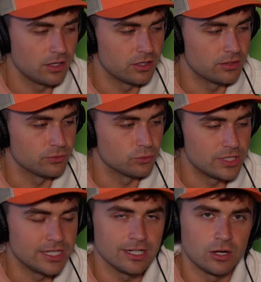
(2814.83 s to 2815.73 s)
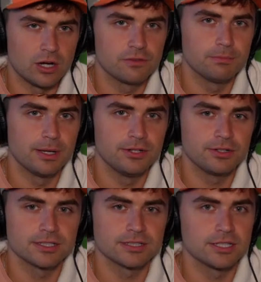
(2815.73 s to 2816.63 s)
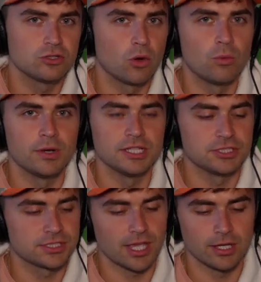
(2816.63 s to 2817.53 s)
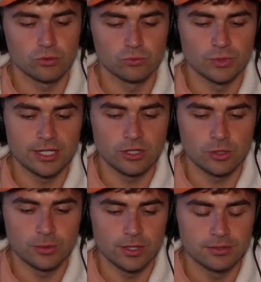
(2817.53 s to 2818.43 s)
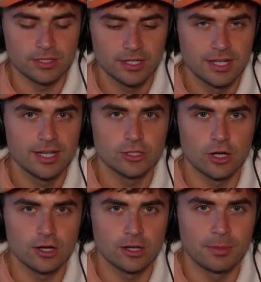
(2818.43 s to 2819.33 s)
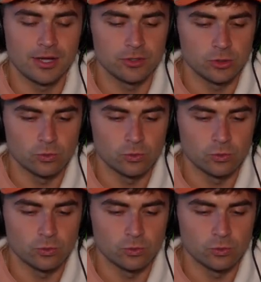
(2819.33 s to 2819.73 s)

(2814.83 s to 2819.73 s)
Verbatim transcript: of reading off better because I don't want to just like read a quote, talk about